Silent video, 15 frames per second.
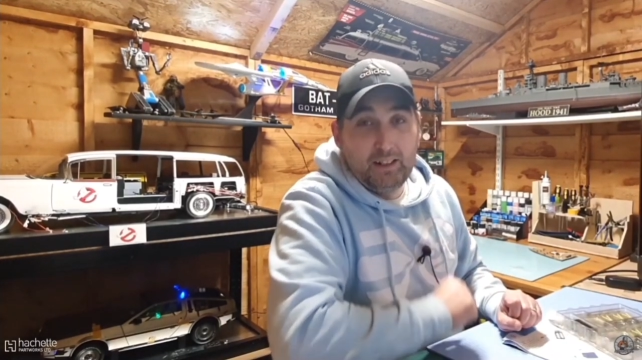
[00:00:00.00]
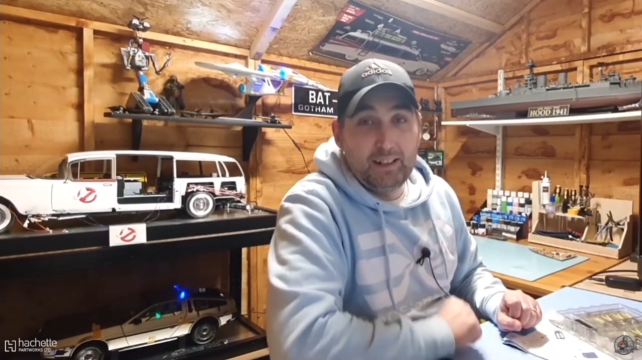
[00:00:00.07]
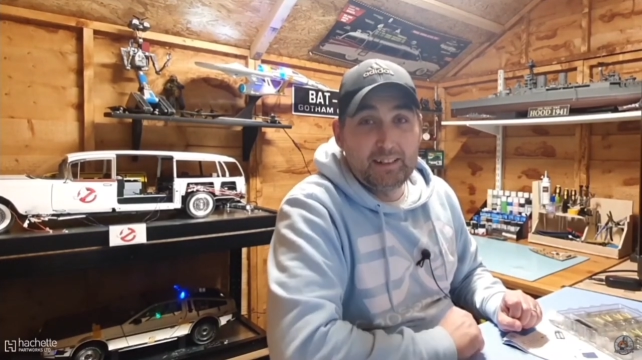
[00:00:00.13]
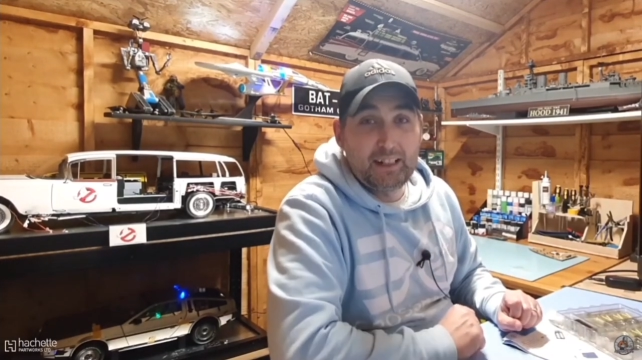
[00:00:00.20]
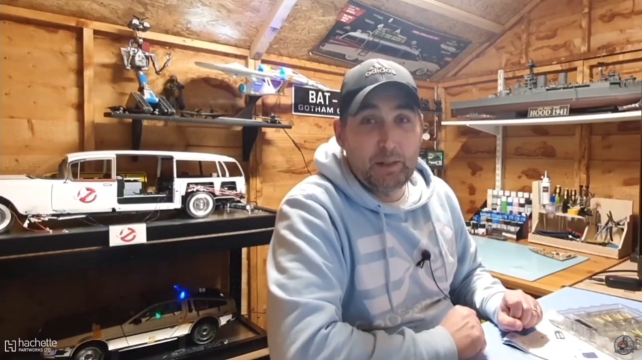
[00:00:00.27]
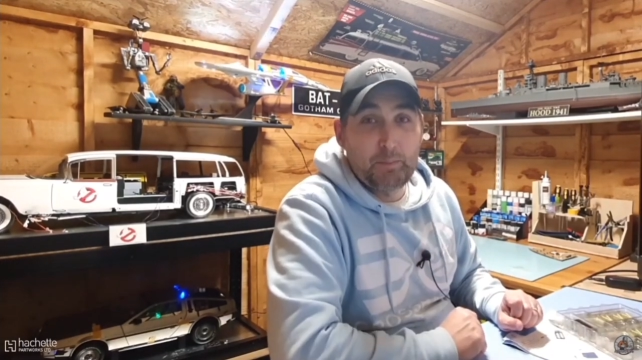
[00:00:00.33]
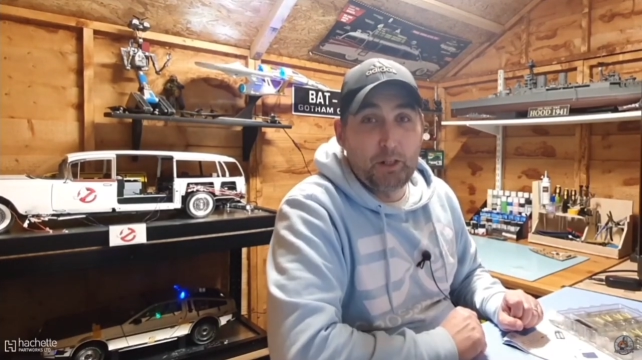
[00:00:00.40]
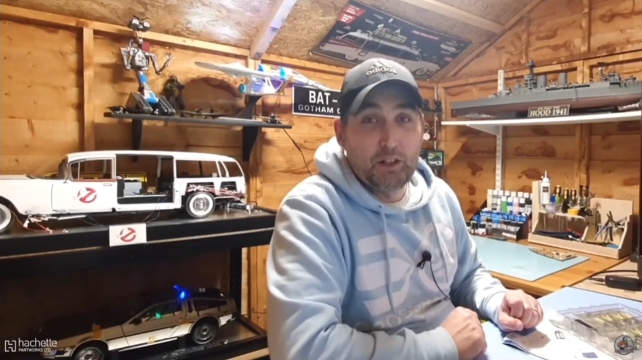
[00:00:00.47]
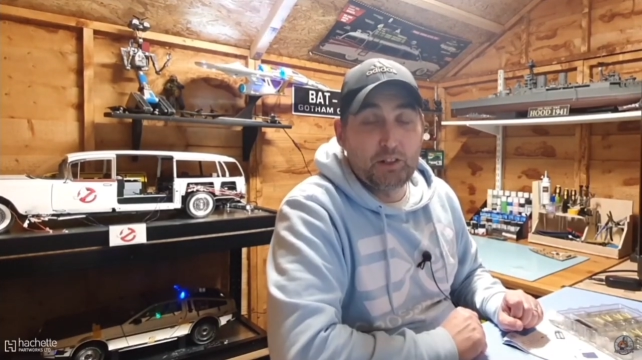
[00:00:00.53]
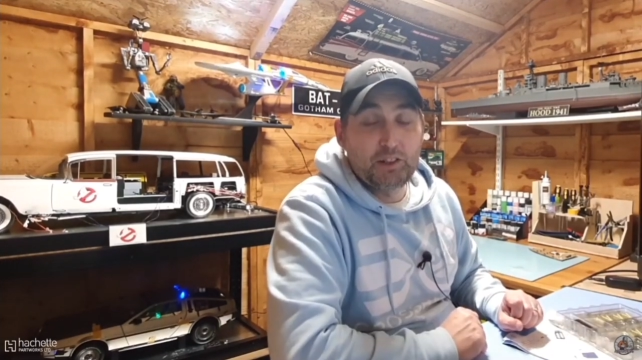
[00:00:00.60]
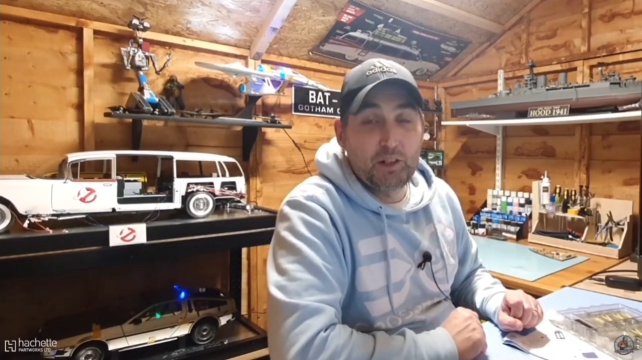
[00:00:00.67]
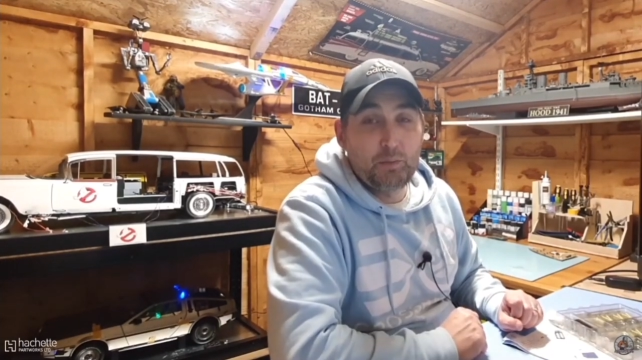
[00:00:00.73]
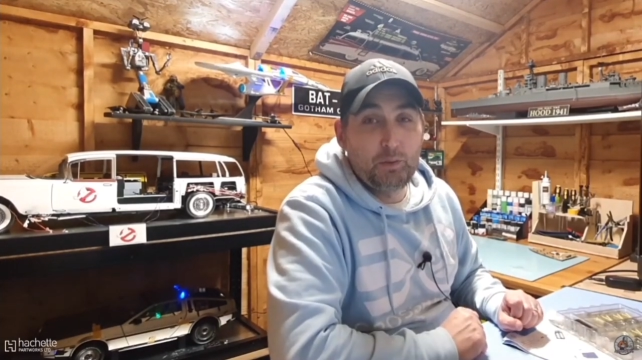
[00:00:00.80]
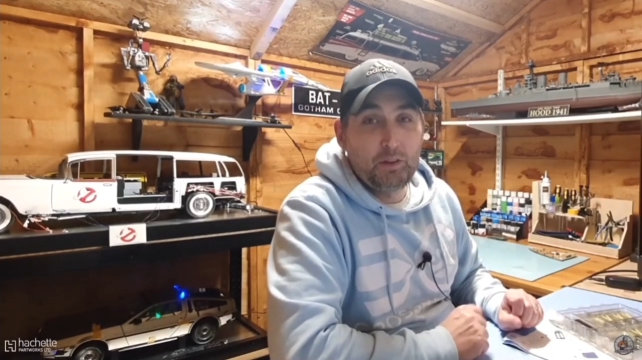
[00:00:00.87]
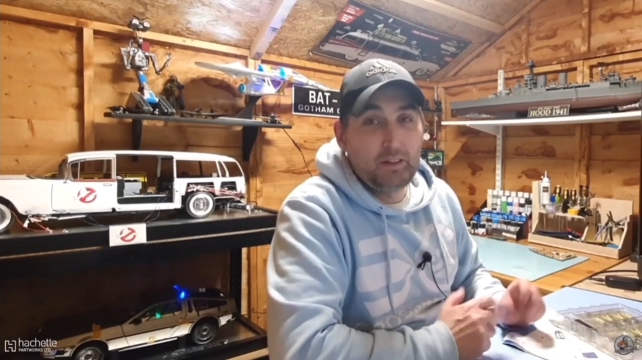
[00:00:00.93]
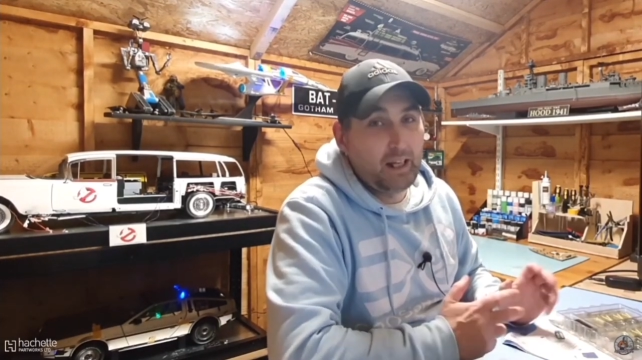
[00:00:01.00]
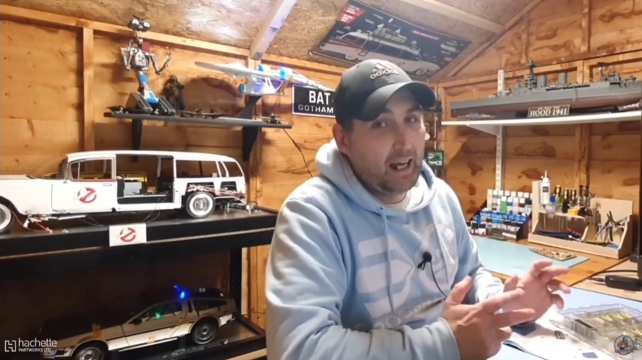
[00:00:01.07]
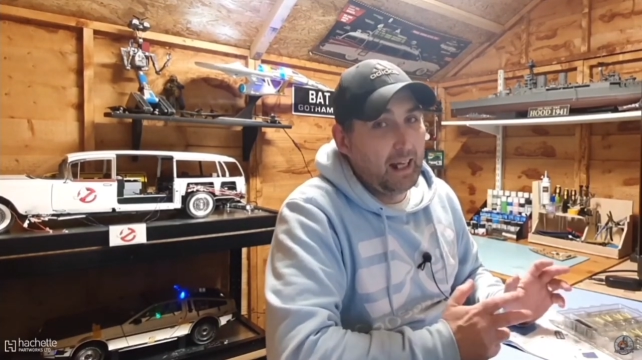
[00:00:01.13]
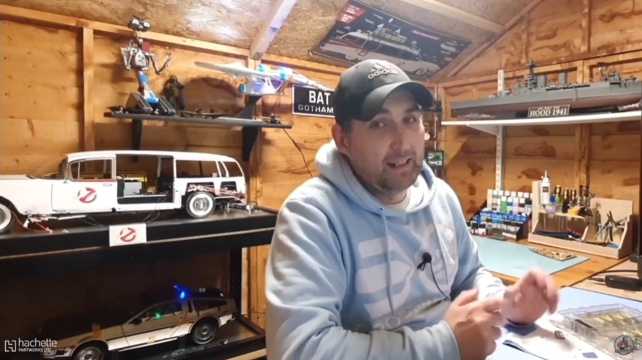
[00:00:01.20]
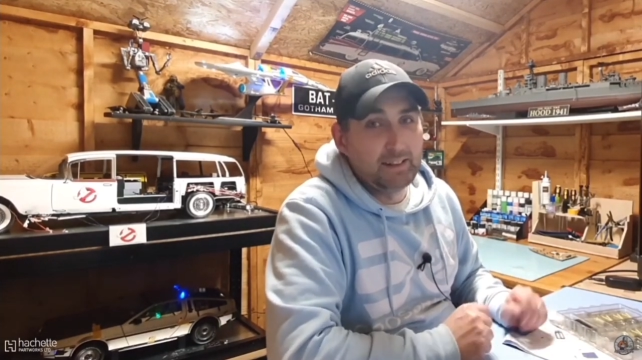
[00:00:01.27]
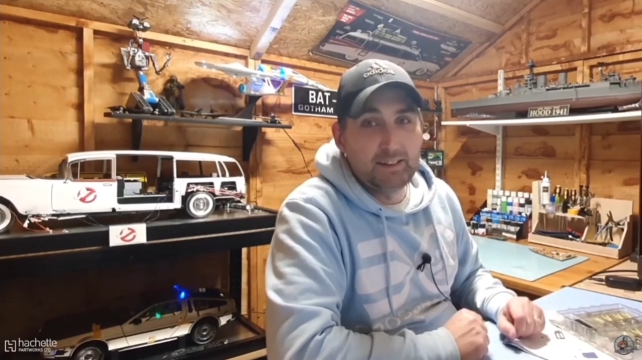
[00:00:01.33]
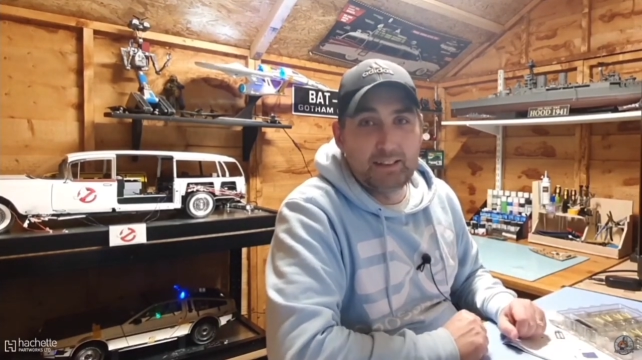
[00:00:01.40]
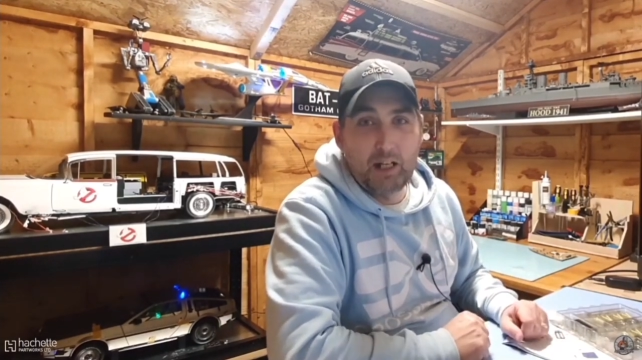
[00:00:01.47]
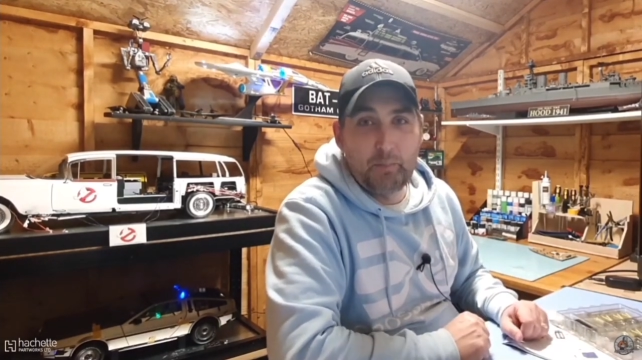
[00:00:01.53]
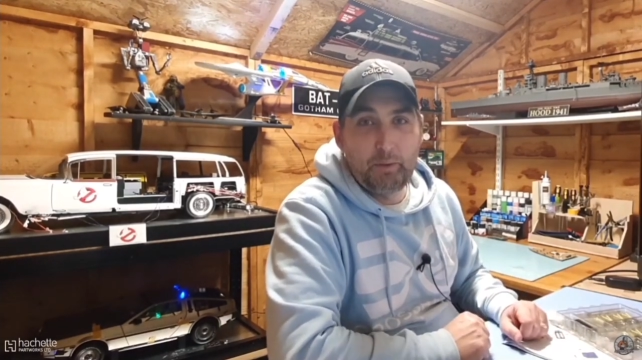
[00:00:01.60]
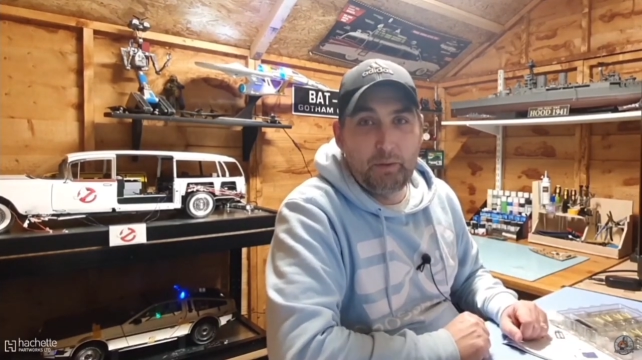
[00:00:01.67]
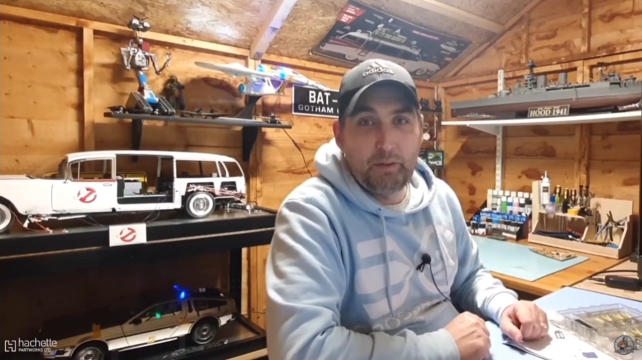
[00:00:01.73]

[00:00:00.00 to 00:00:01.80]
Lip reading: let's get the parts open and start